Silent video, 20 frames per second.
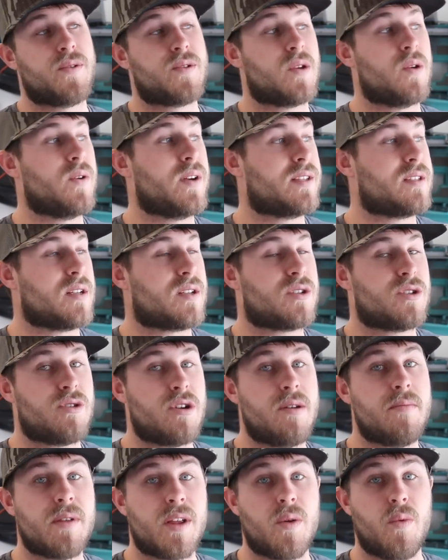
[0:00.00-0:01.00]
So it's
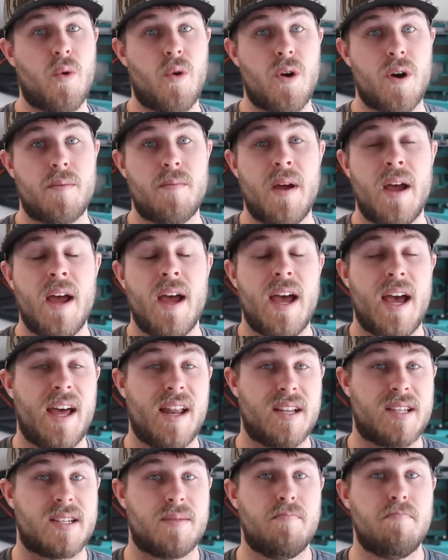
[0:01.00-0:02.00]
extremely warm,
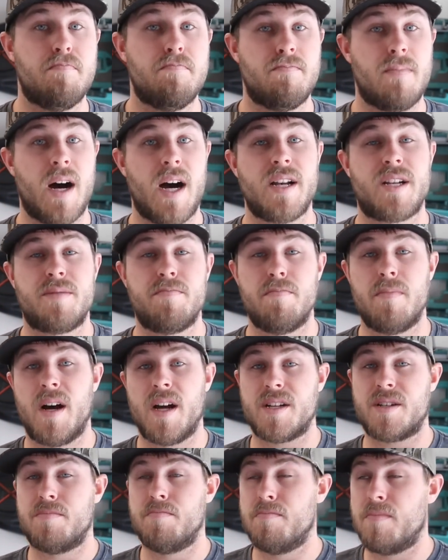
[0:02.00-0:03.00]
and it's much,
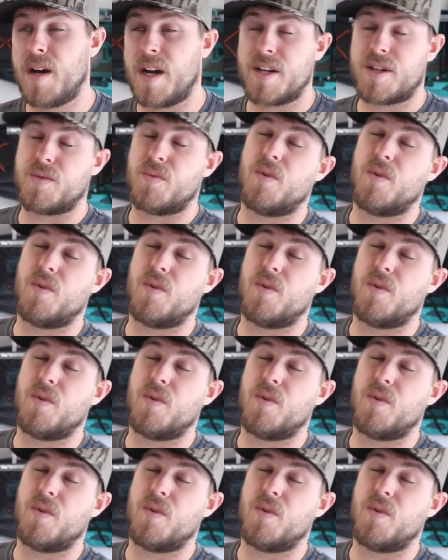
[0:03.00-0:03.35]
much, much